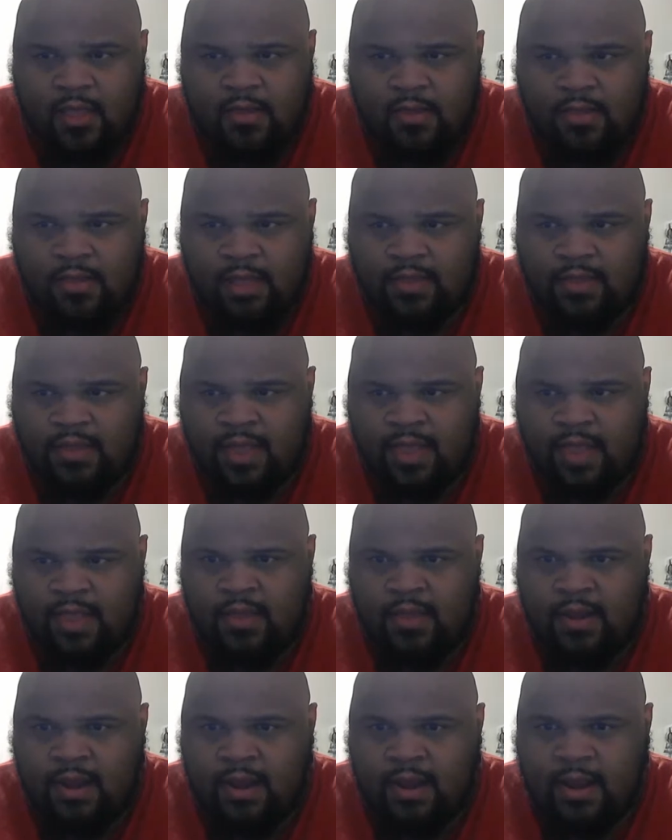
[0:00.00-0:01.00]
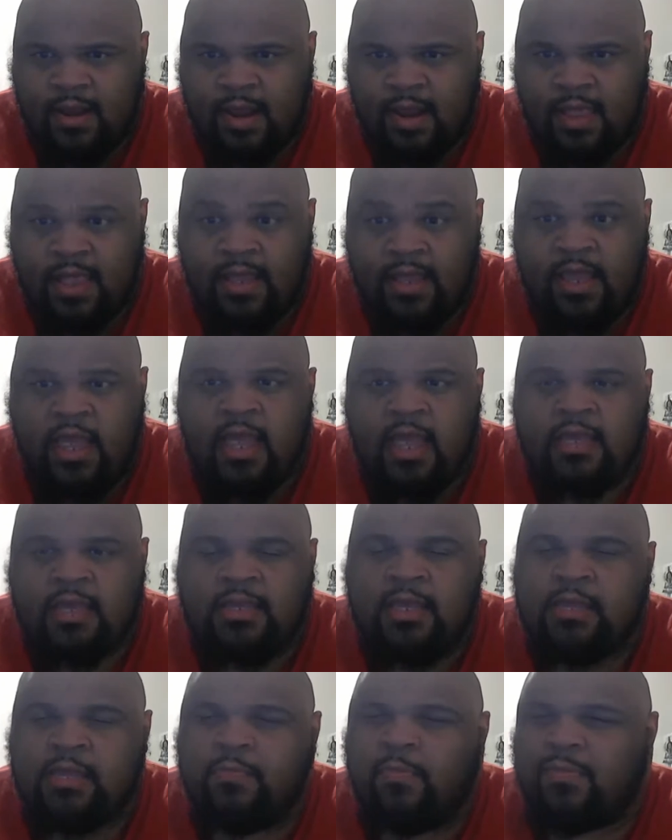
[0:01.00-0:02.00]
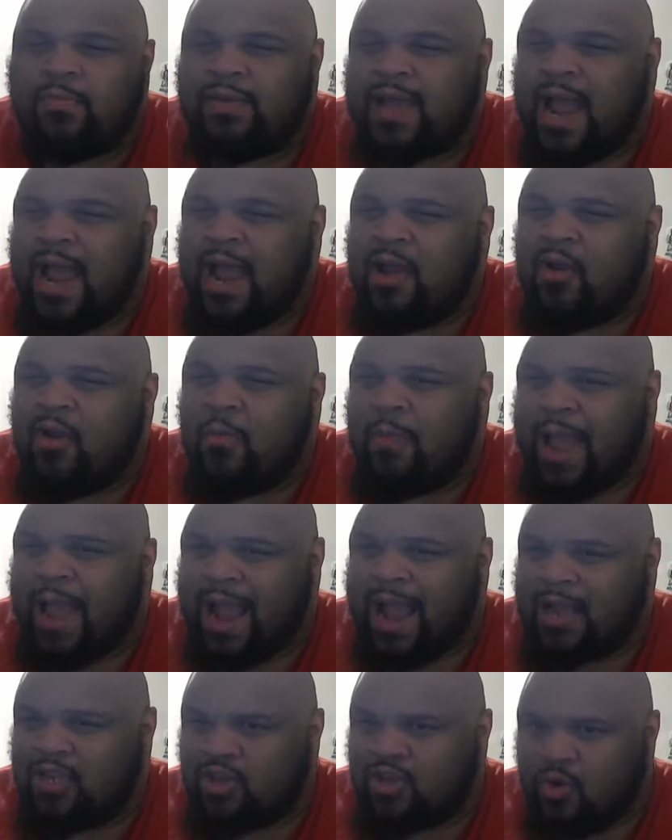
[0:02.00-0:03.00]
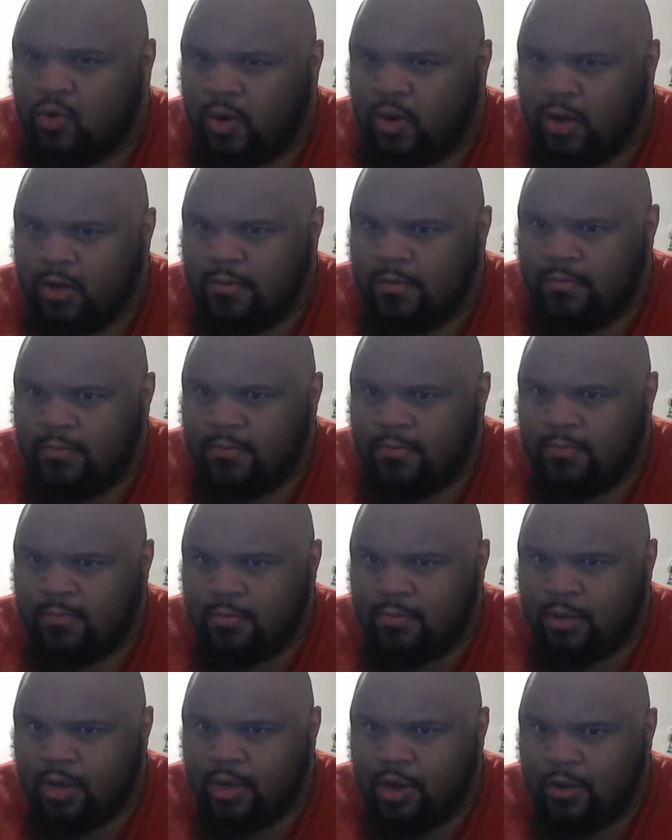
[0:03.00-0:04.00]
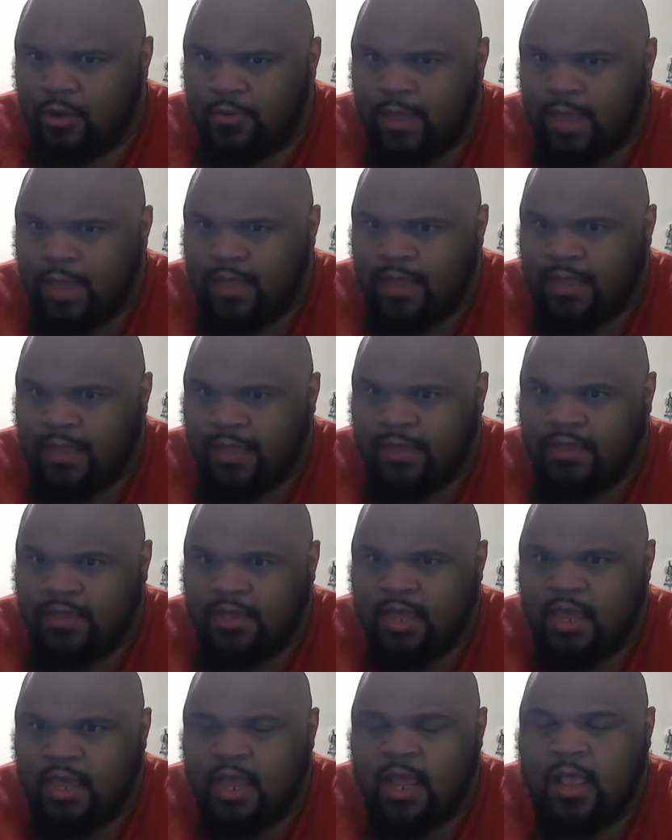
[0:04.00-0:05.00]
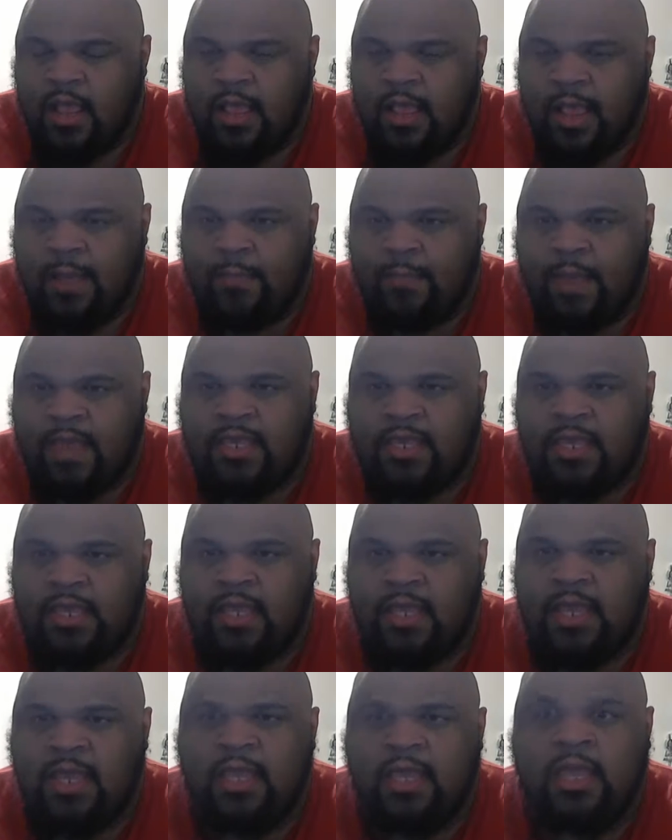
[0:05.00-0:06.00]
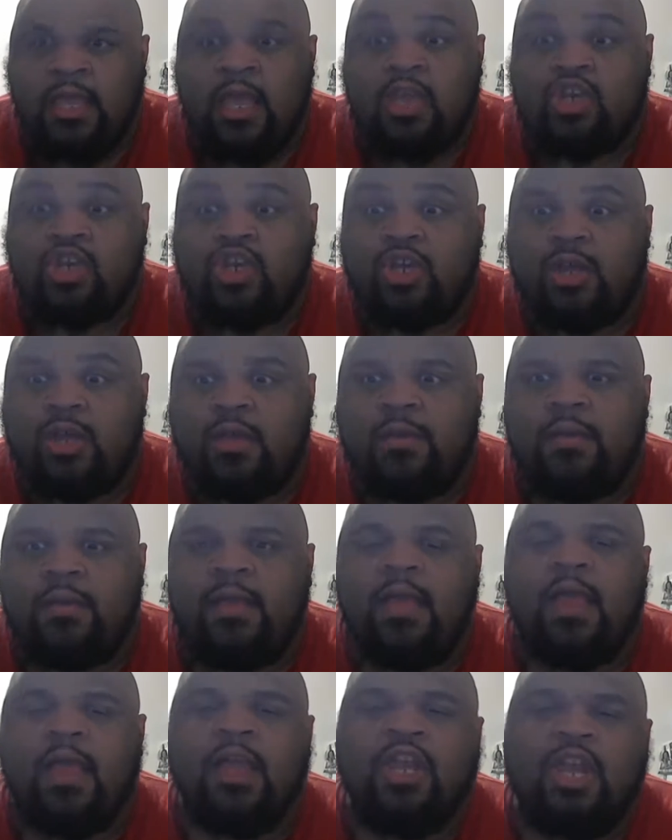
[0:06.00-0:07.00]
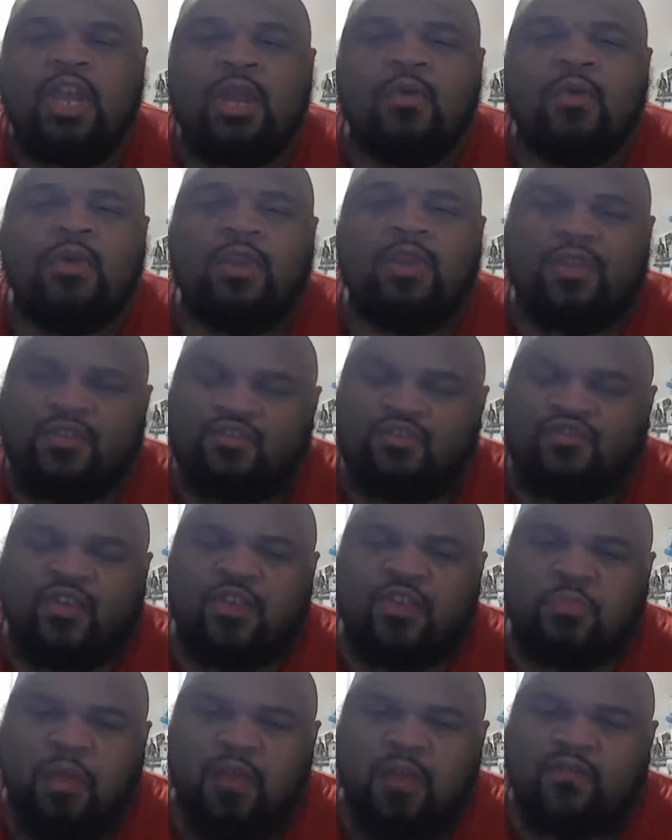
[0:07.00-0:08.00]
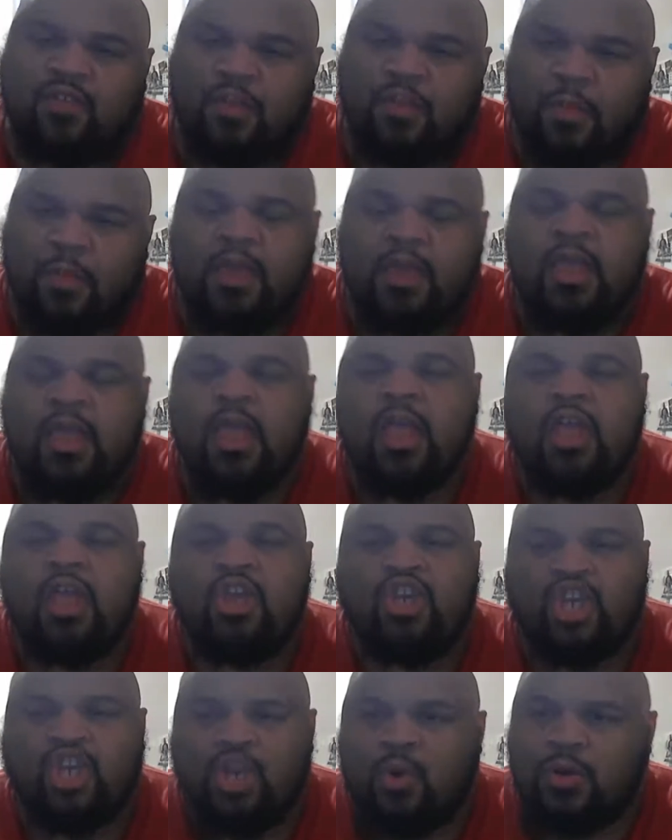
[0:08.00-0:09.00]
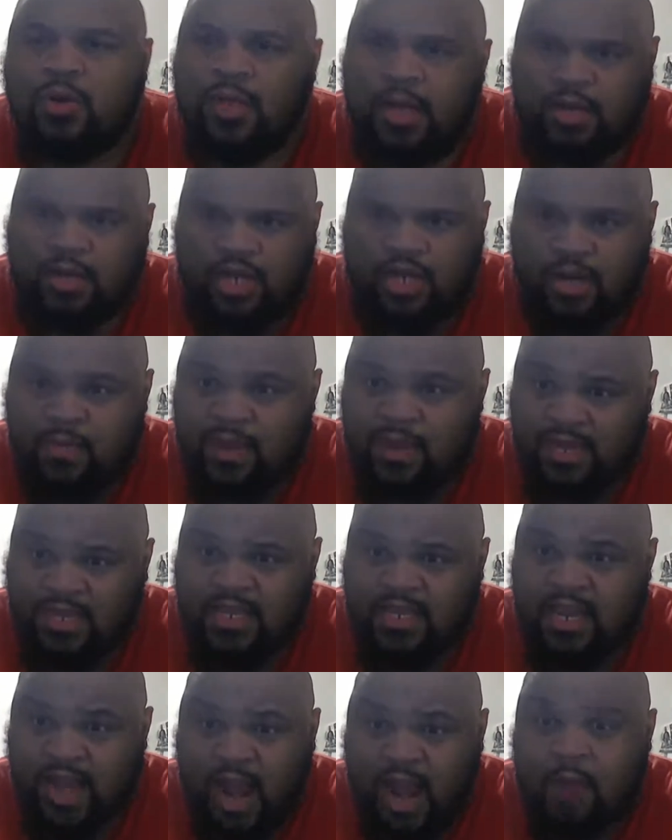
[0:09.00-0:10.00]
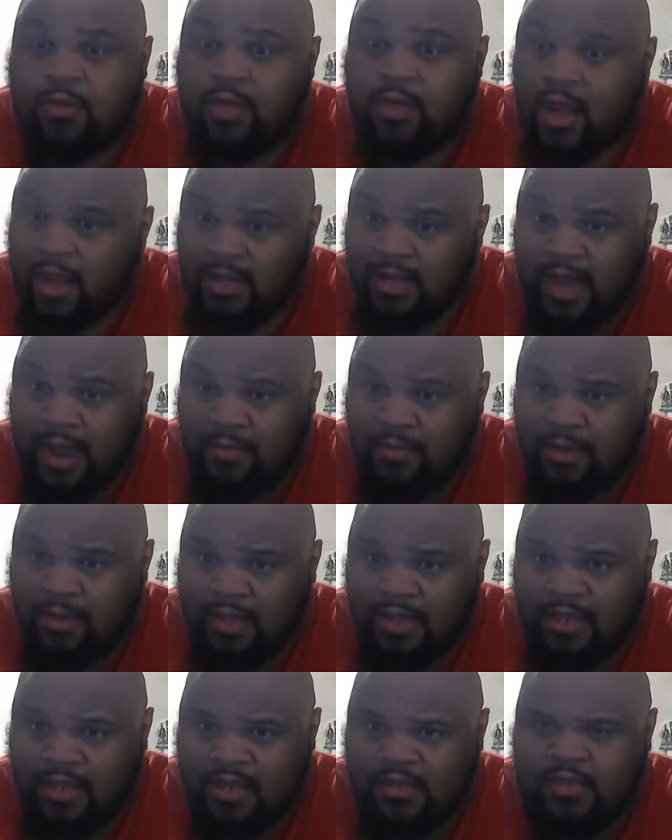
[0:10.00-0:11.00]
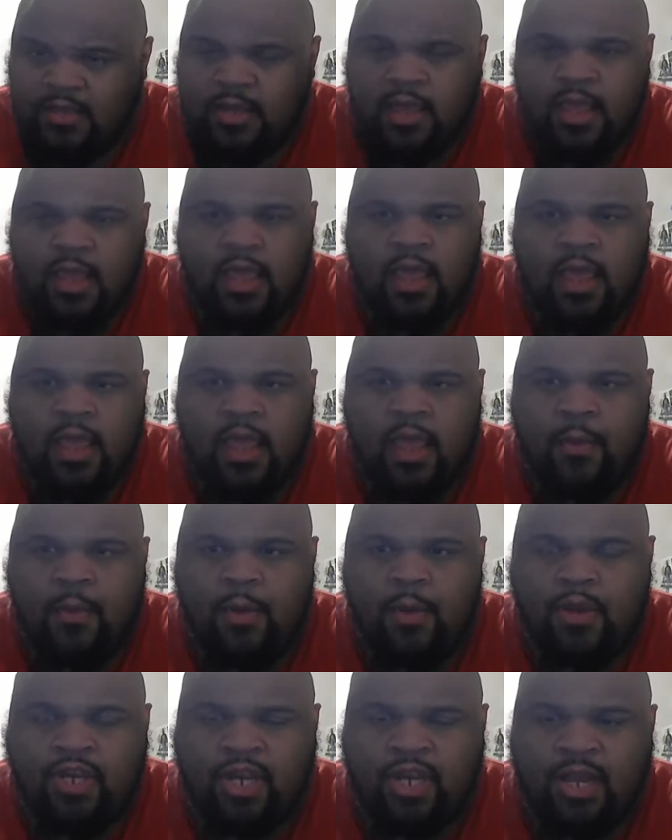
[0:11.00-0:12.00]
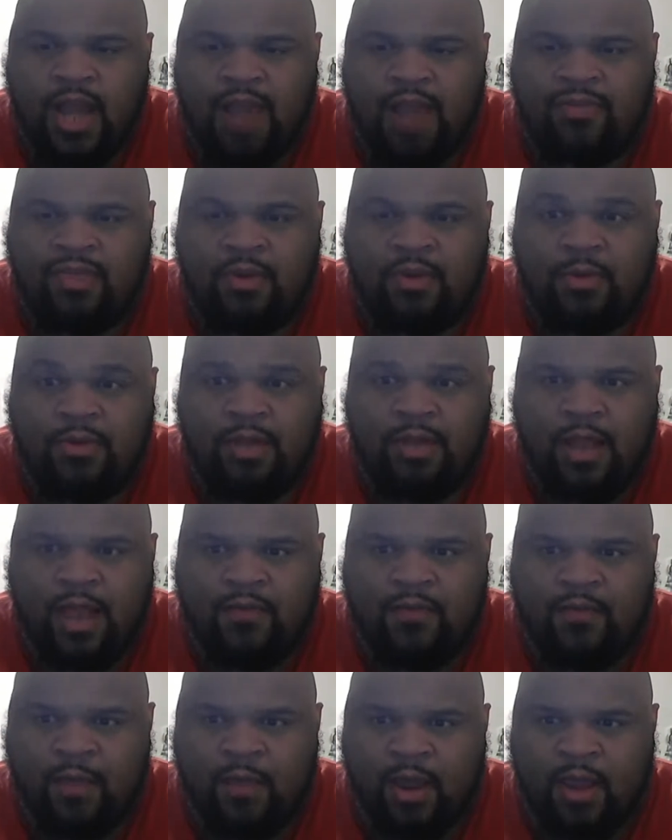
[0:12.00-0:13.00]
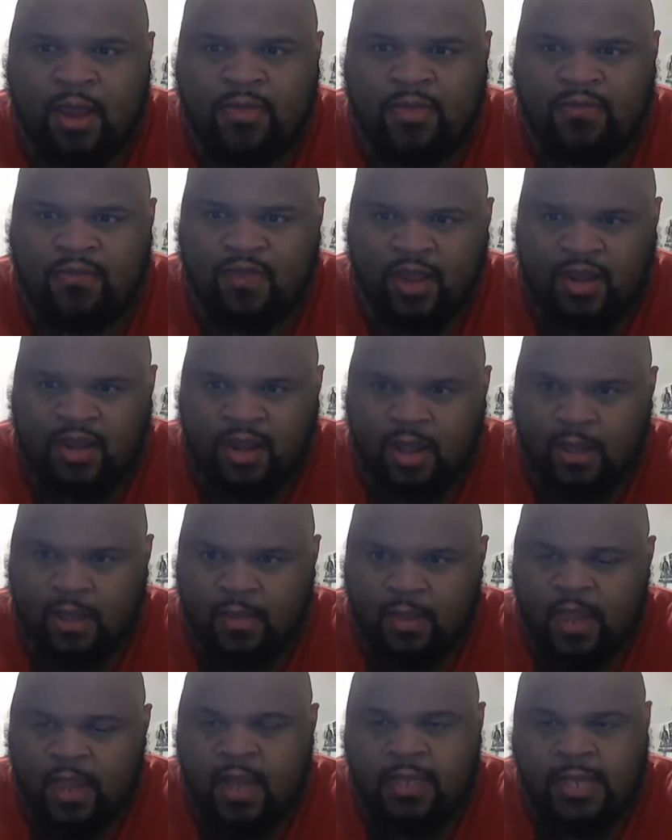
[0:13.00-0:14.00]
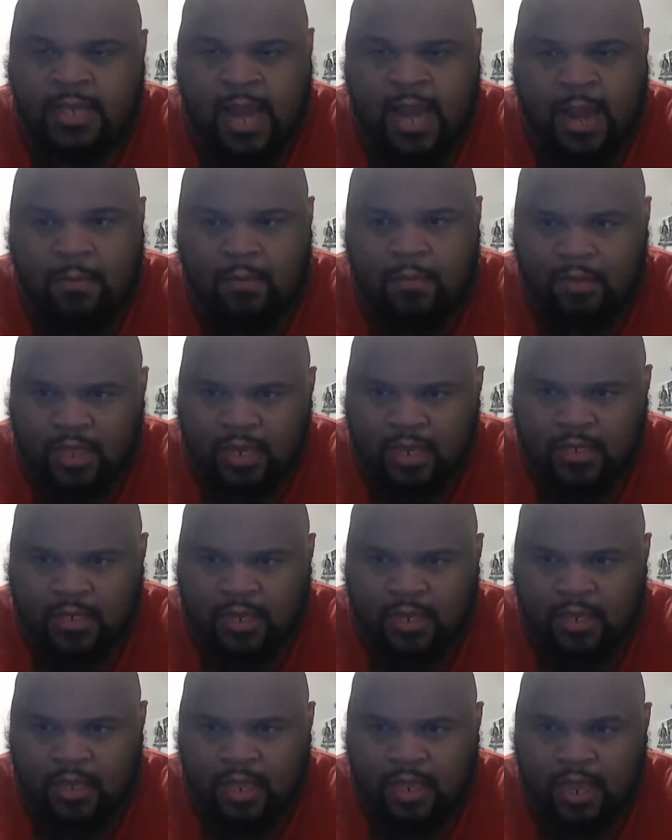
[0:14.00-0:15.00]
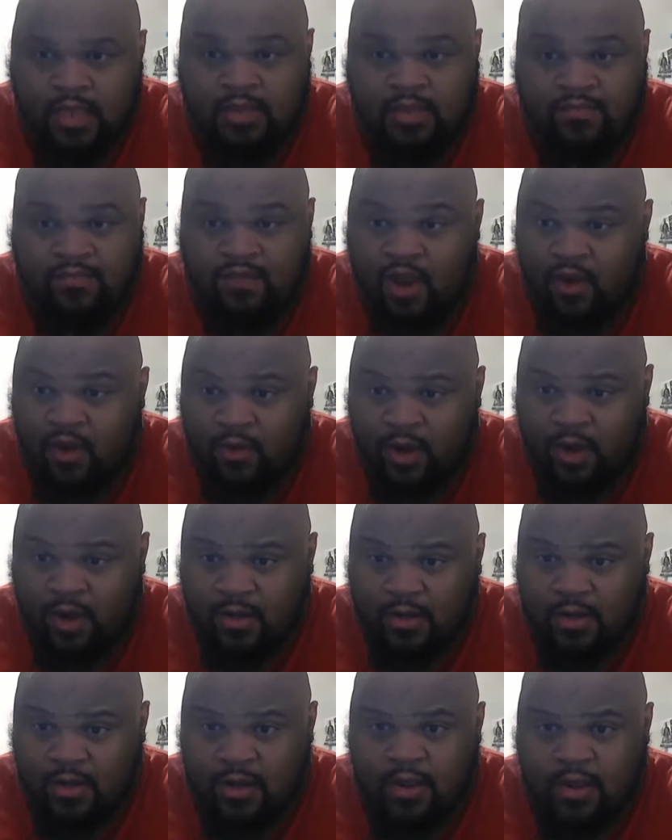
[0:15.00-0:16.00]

like that. Yeah, like seeing kind of her backstory, you know, like basically she didn't really explain it fully, but she basically said I was not adopted like this, and when she everybody was thinking time police is a variant.